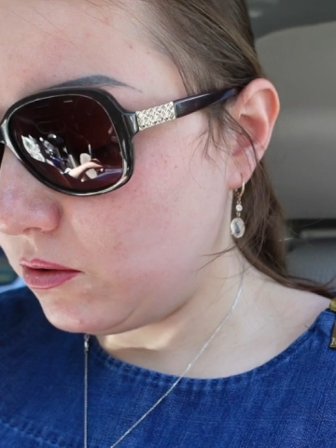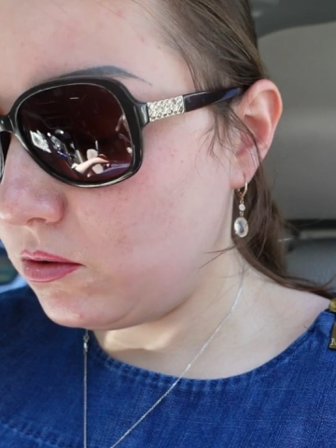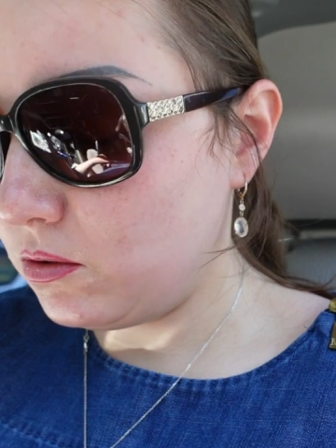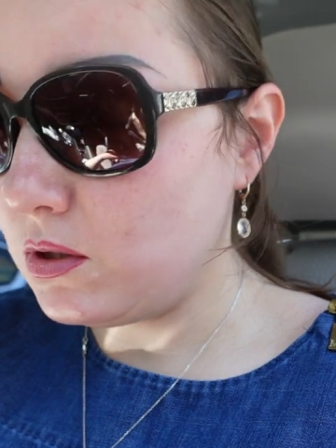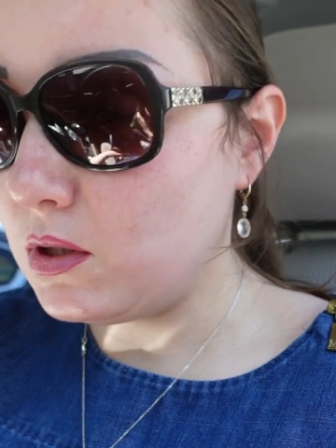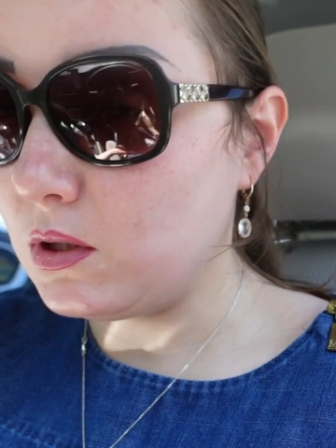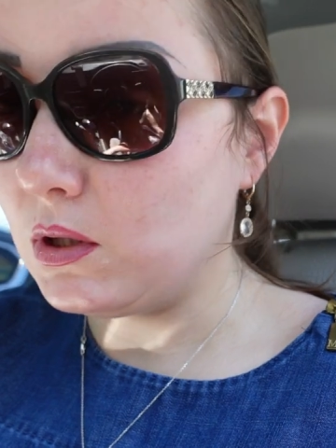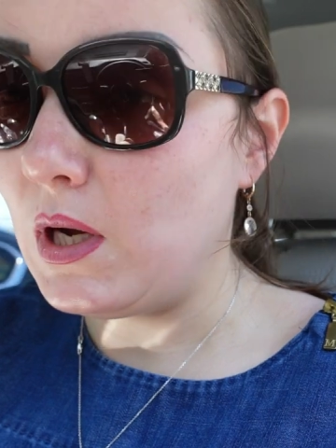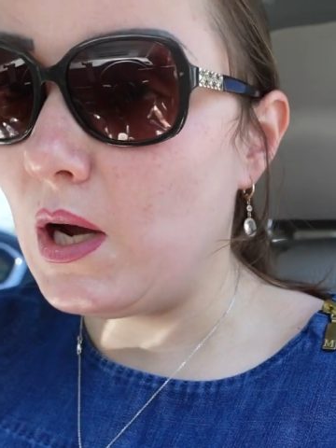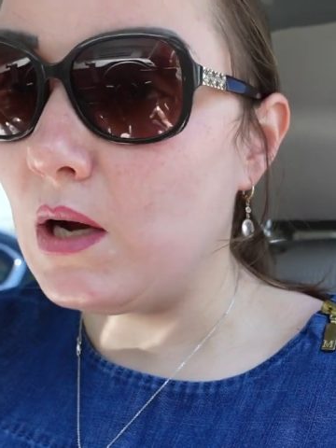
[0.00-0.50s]
do
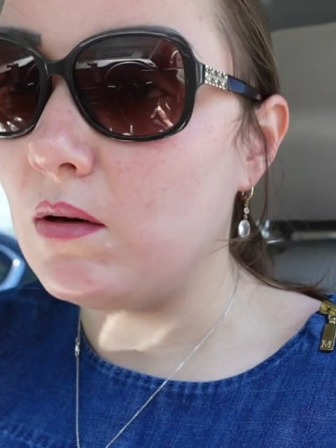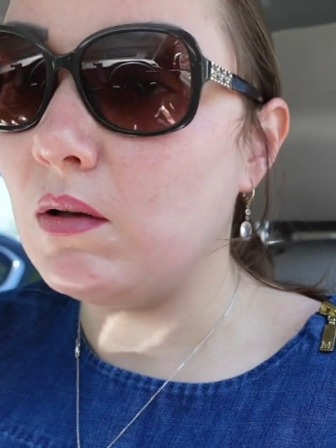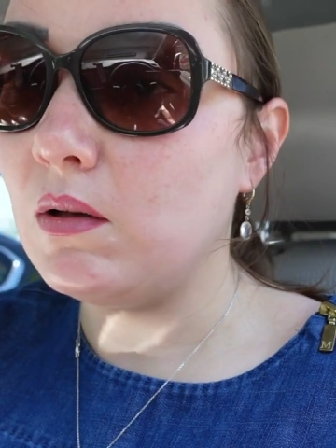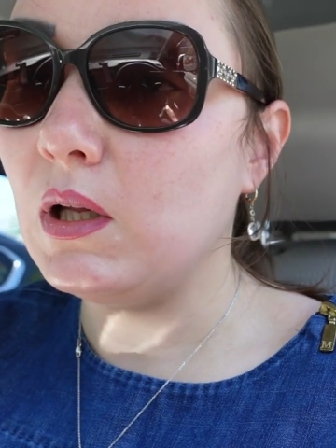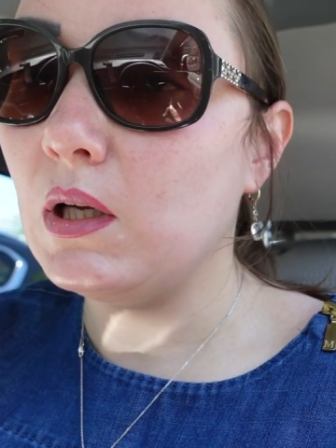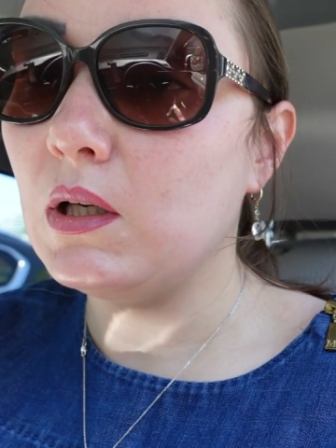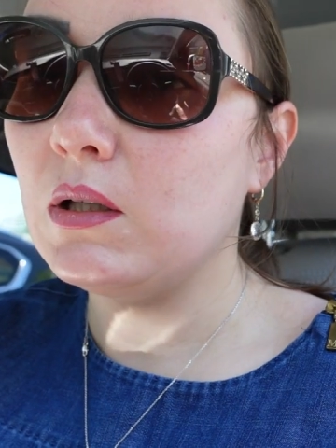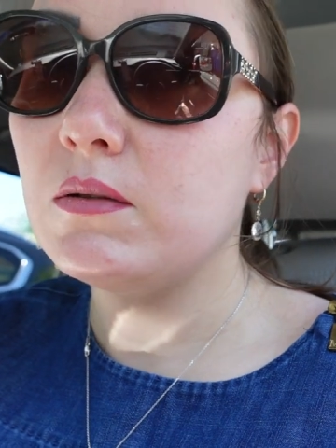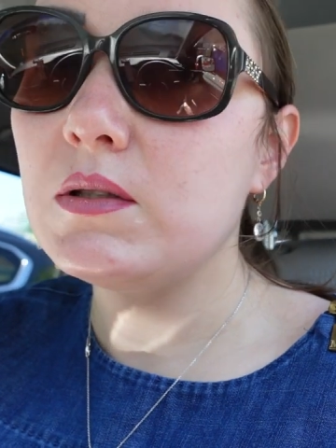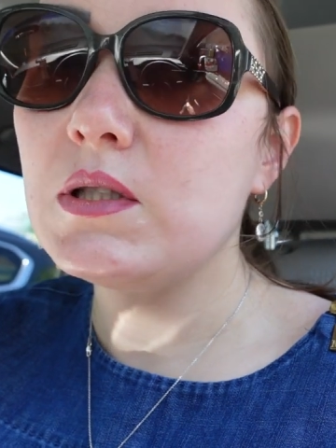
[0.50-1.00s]
not have a
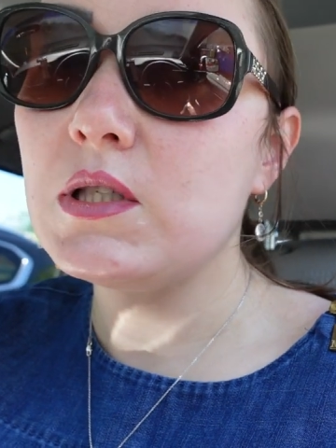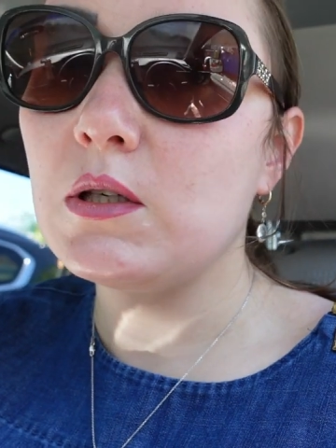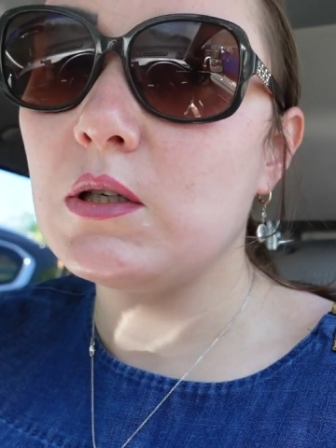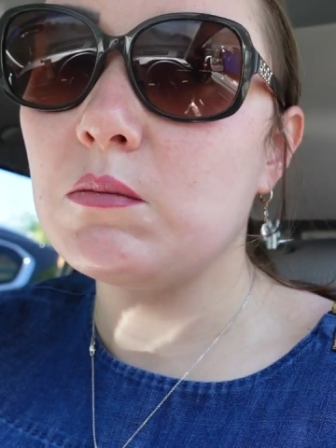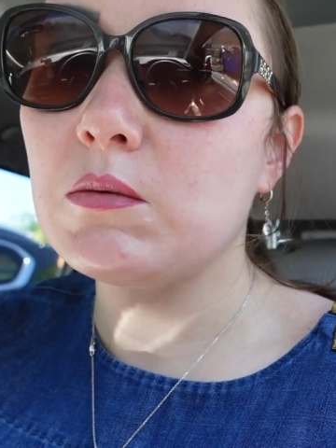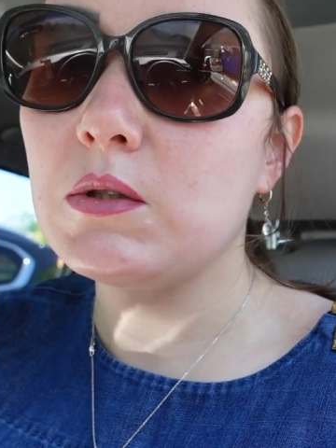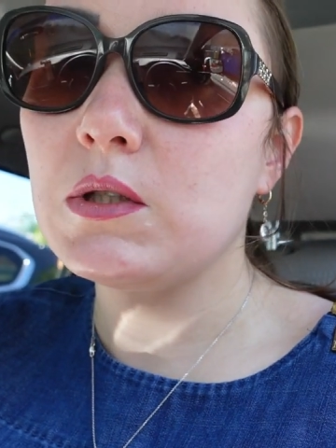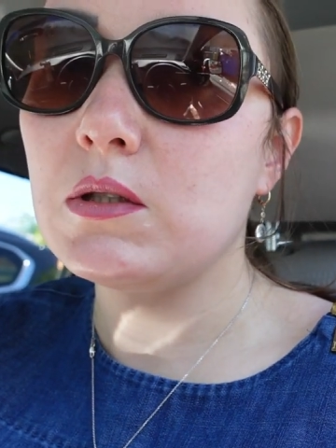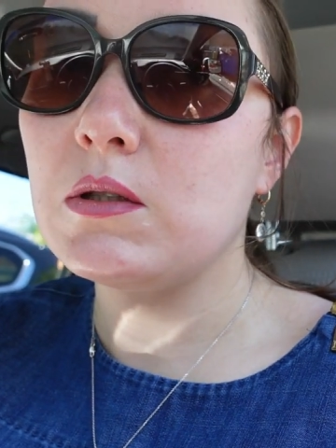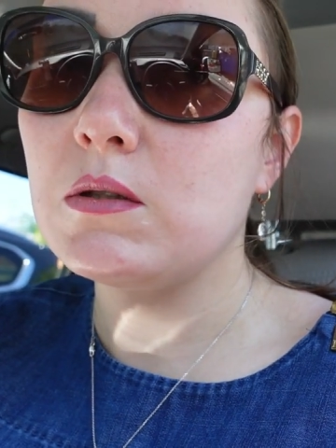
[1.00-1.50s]
lot of
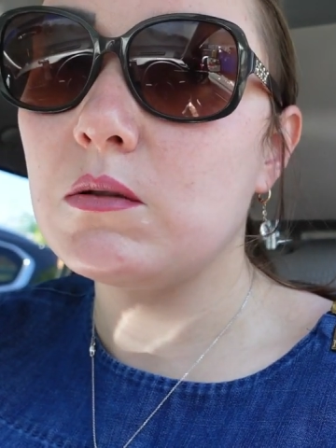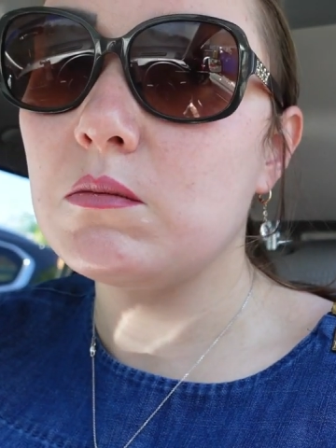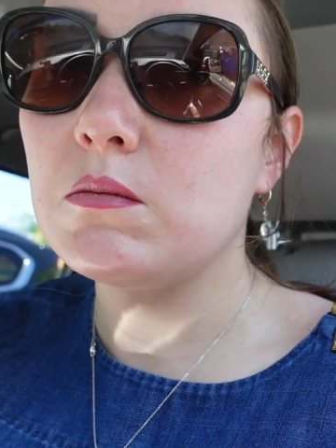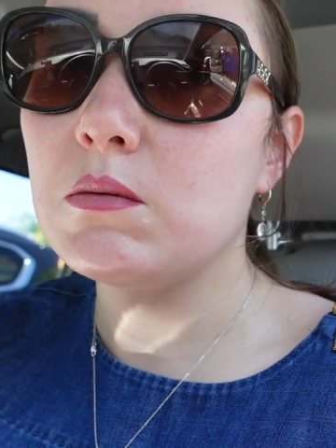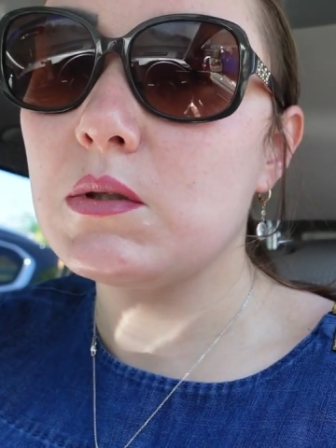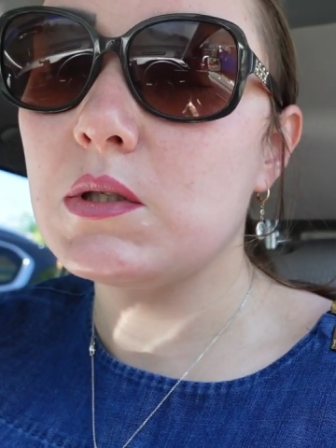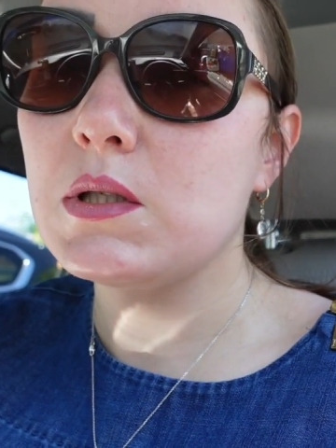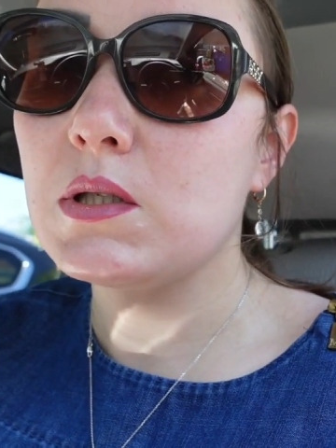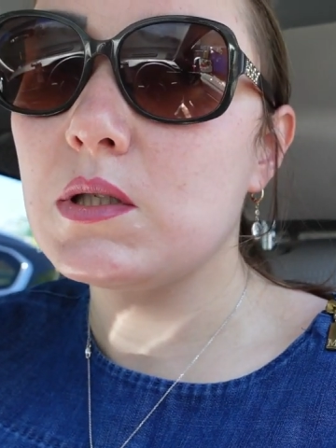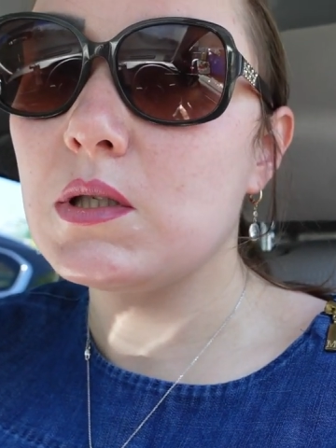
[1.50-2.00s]

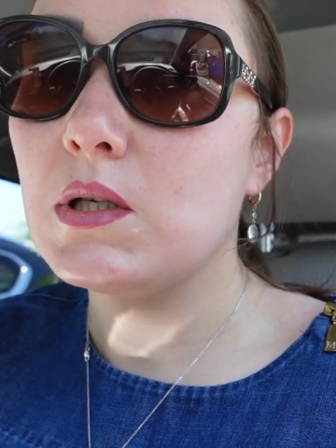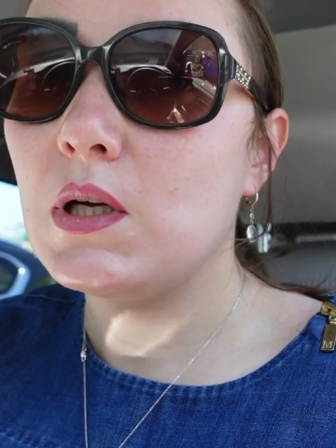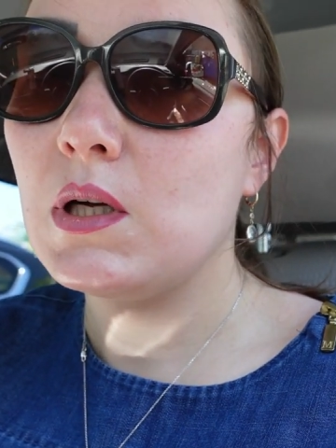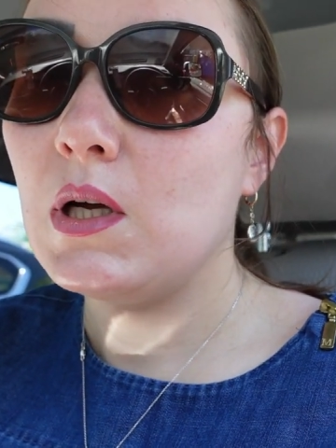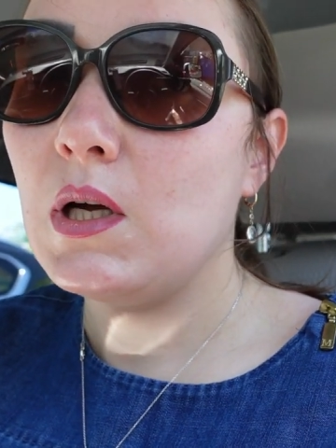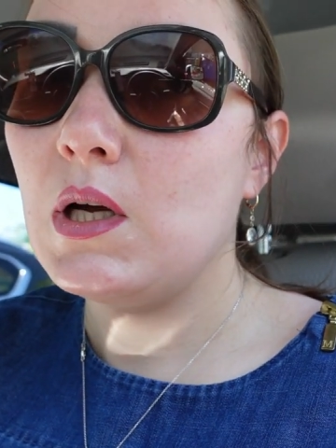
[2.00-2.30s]
symptoms.